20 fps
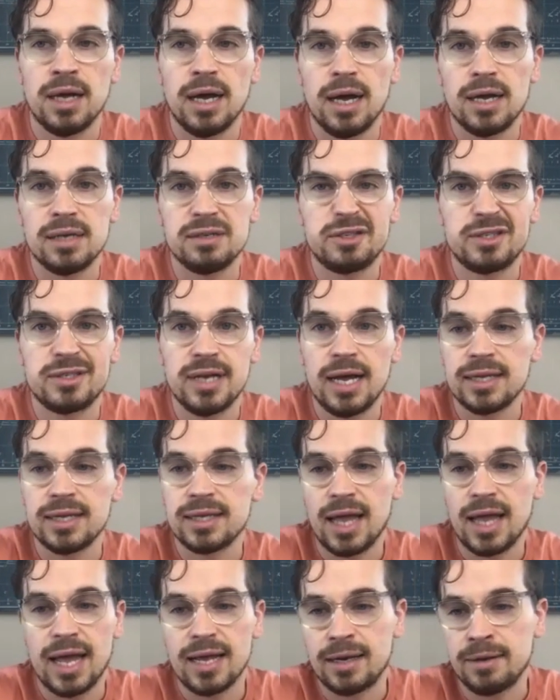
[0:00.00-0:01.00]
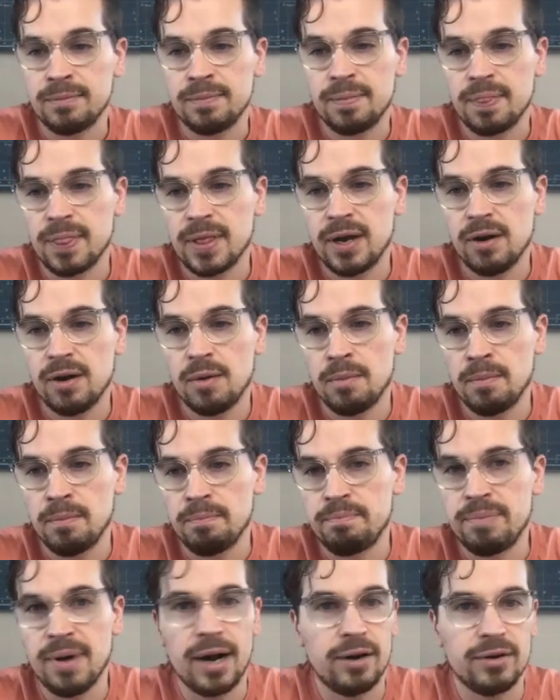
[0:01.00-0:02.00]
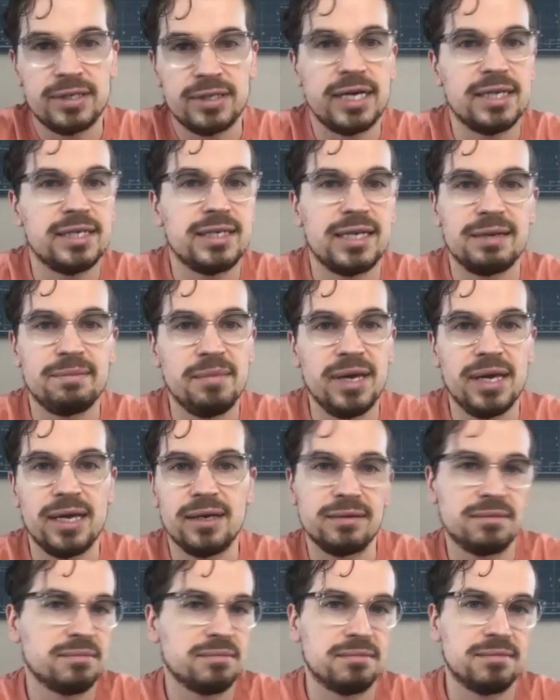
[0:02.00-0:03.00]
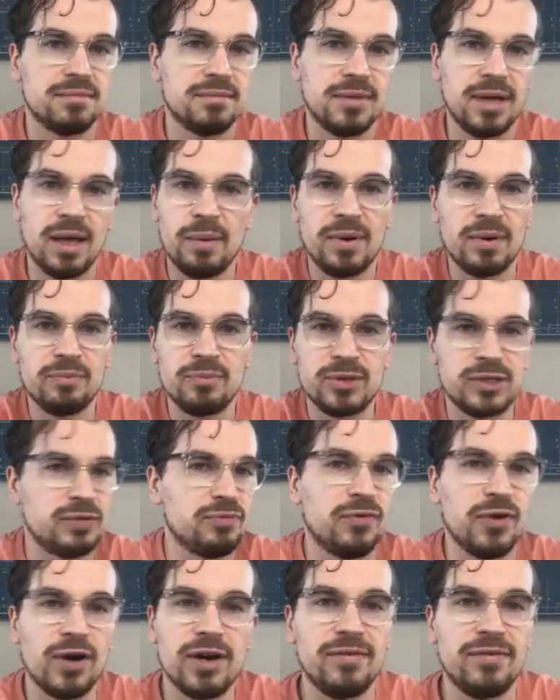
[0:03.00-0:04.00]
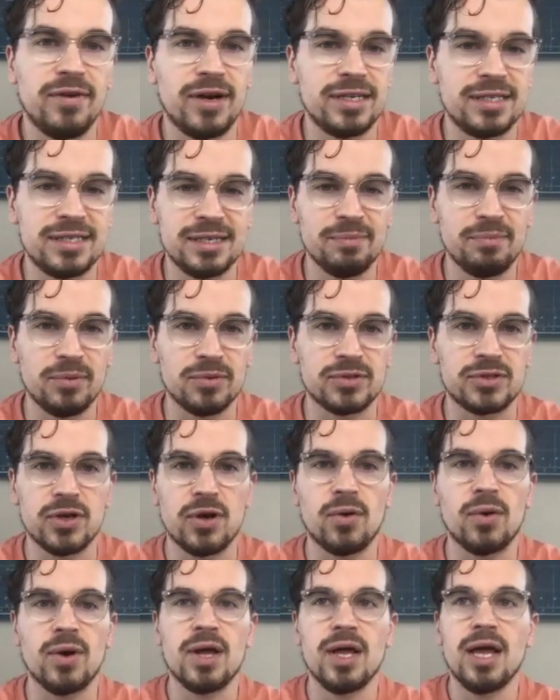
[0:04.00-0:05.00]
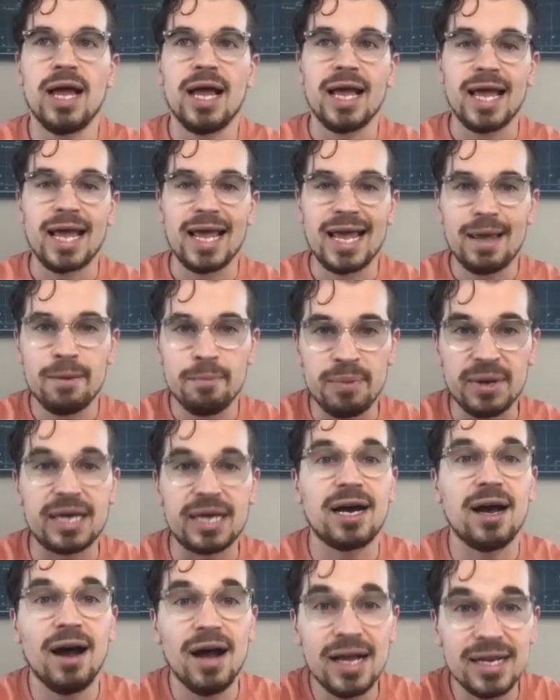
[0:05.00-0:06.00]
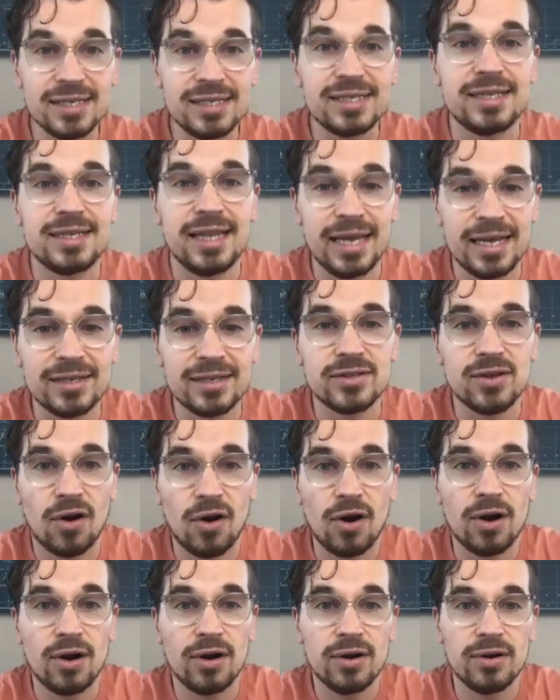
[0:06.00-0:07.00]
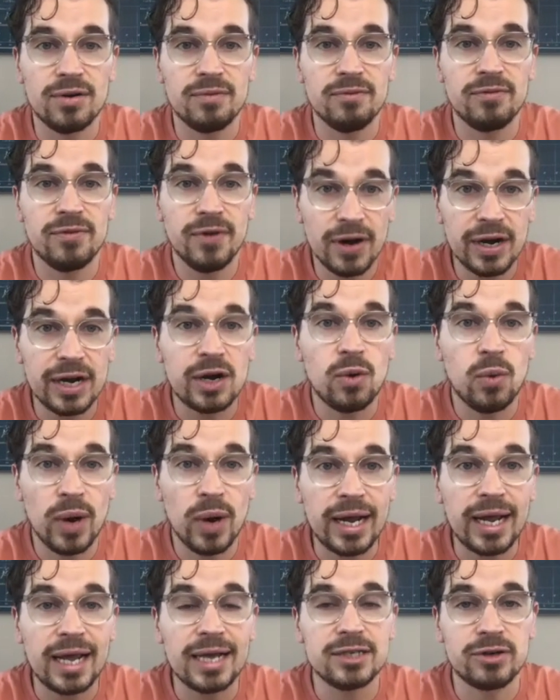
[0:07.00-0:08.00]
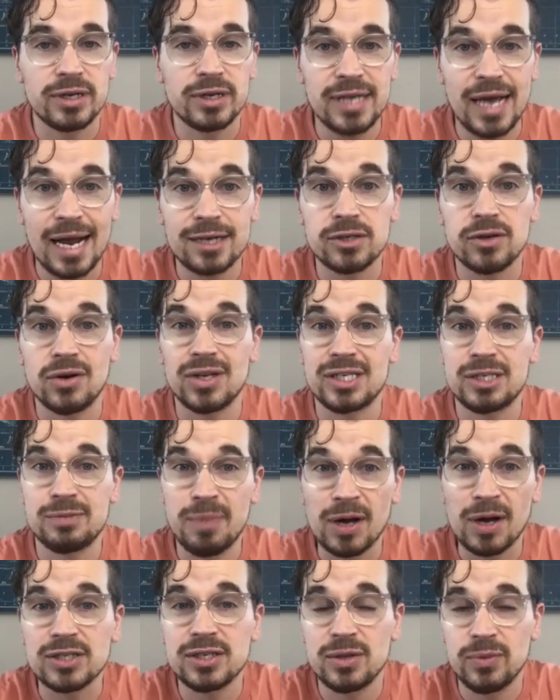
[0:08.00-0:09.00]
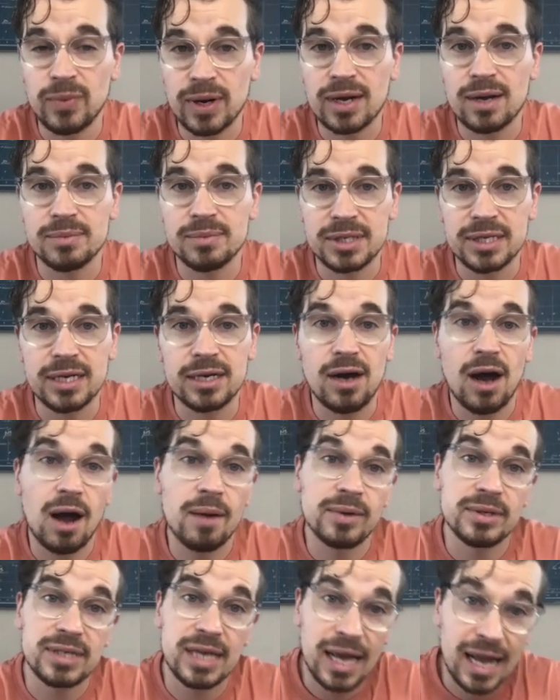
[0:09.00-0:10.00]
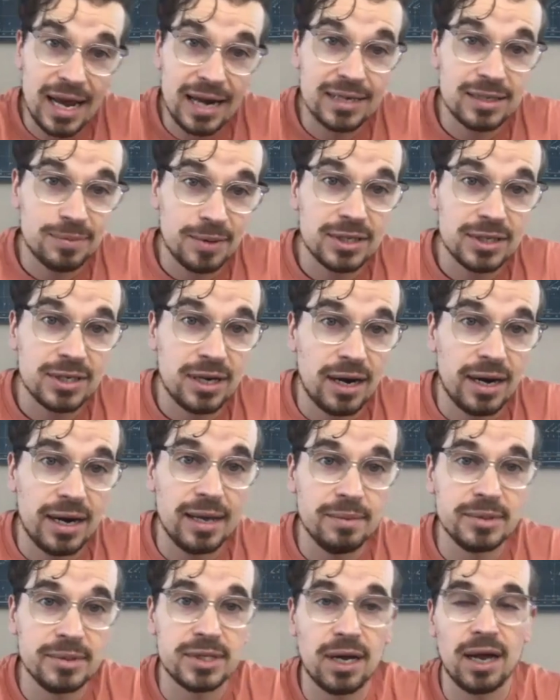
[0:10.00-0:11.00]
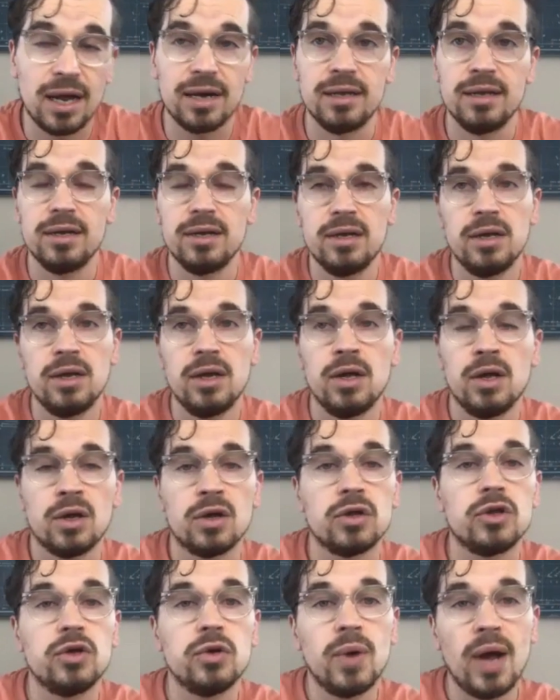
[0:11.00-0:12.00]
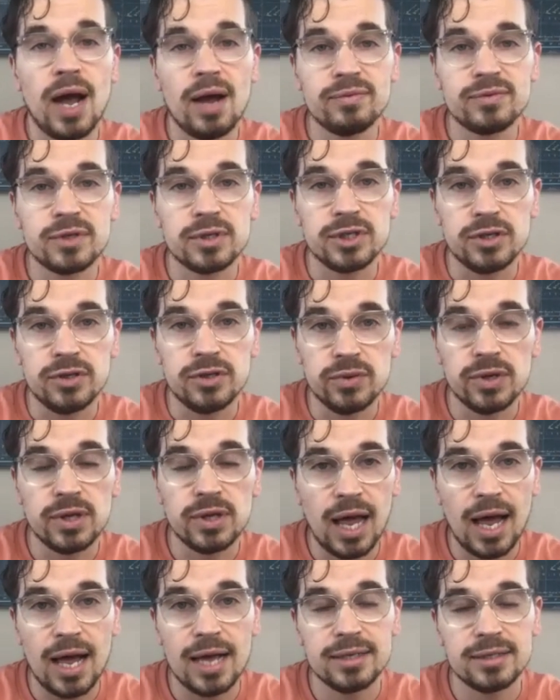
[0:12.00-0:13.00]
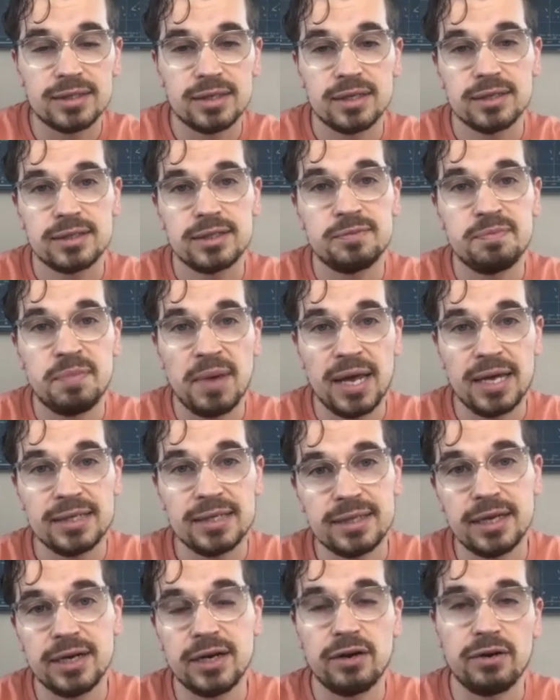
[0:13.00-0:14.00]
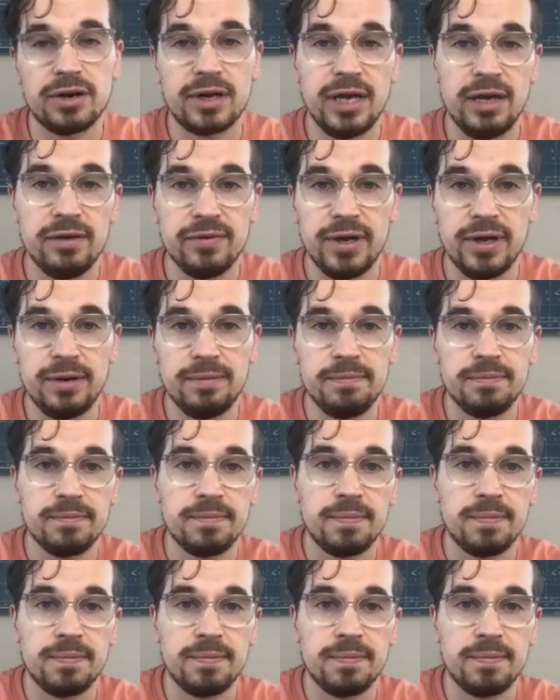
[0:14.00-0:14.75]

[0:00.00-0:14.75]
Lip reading: said, like, better tasting meat. I mean, this is very, very simple. Yeah. So because things are very quick and transactional, especially when it comes to e-commerce and especially on Amazon, you have to utilize the space that you're given